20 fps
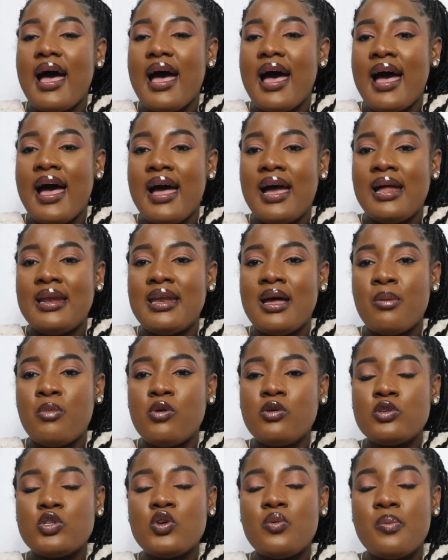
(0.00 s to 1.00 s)
and I'm
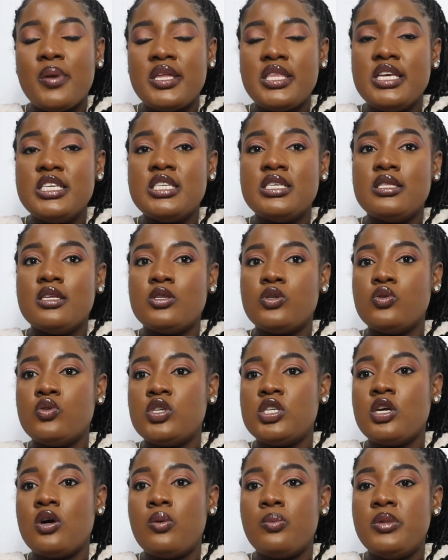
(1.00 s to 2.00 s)
also managing the
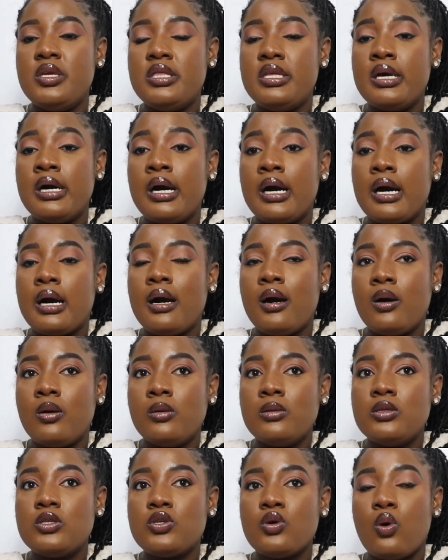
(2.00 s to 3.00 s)
social media
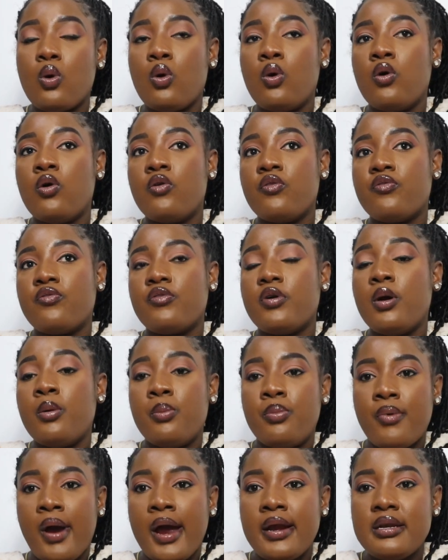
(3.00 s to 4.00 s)
account of a
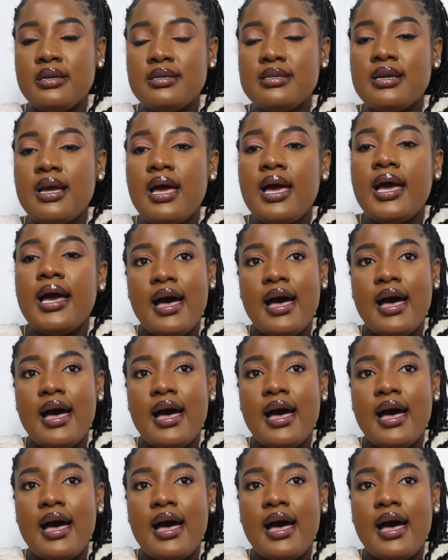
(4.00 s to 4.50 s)
brand,